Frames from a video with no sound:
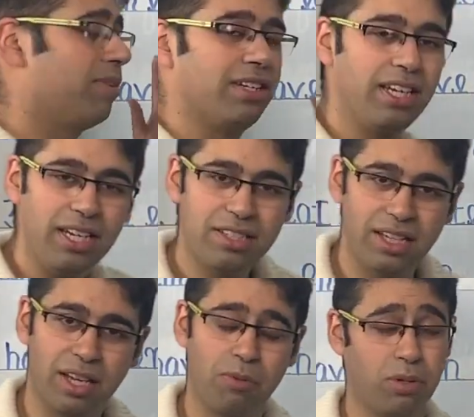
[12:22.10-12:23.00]
been
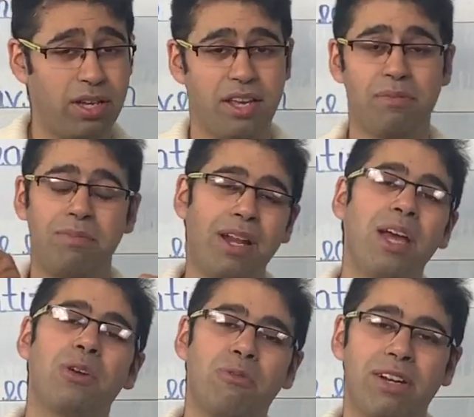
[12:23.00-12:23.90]
eating, what I
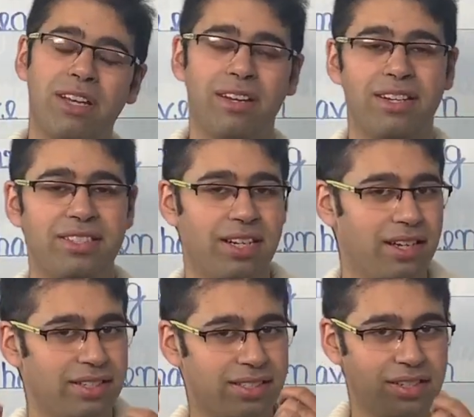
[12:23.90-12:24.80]
imply over here is that
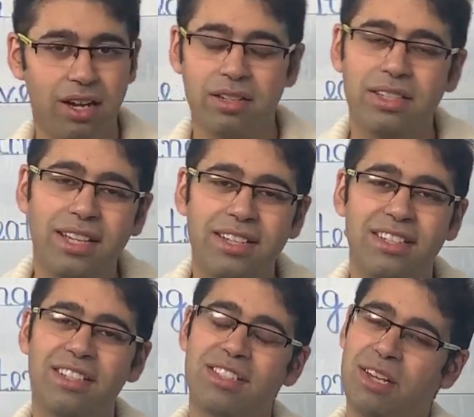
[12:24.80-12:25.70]
I started
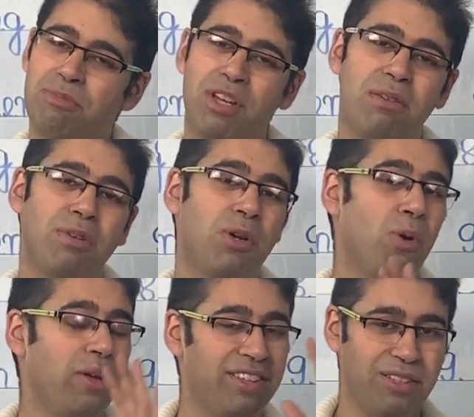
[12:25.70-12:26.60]
eating some time
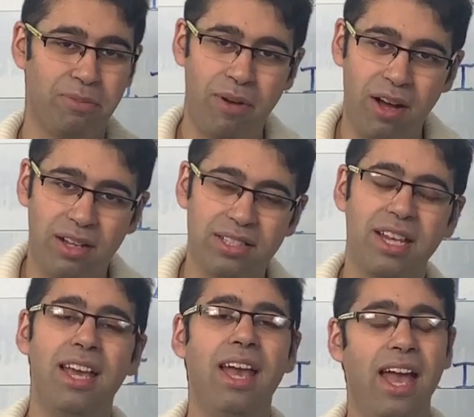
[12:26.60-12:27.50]
ago in the past
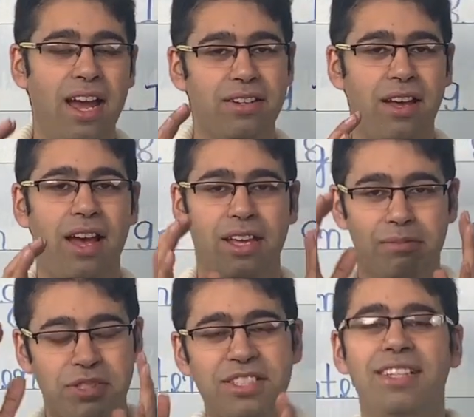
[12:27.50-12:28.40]
and I
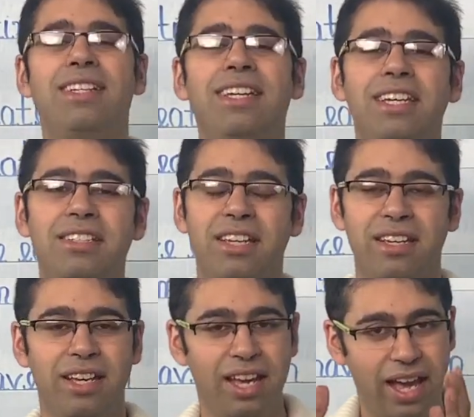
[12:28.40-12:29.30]
am still
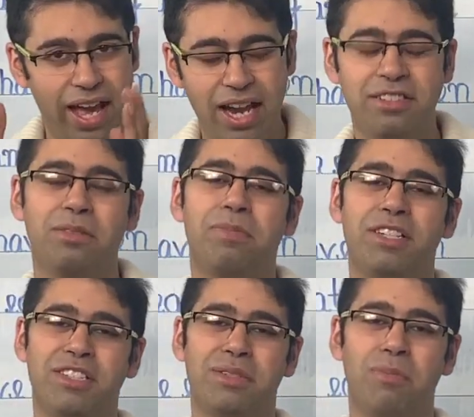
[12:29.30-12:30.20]
eating at the
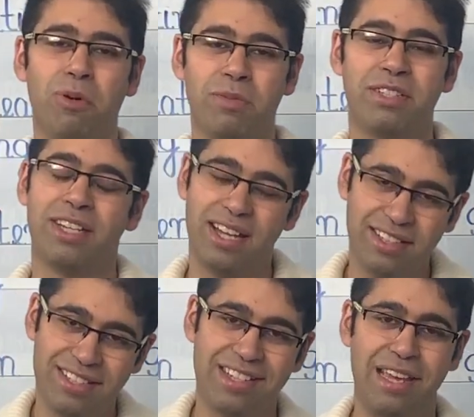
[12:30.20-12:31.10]
present moment, and
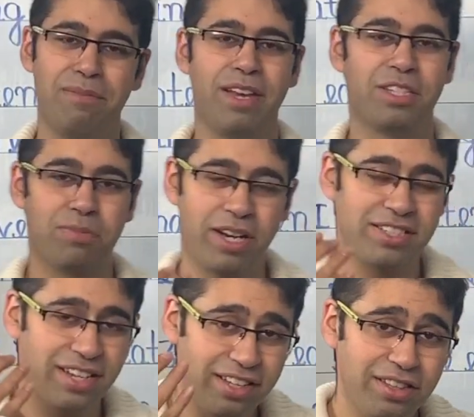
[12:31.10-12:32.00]
the same
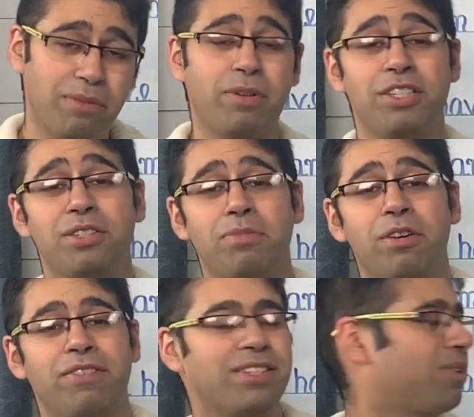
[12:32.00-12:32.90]
expressed in the present perfect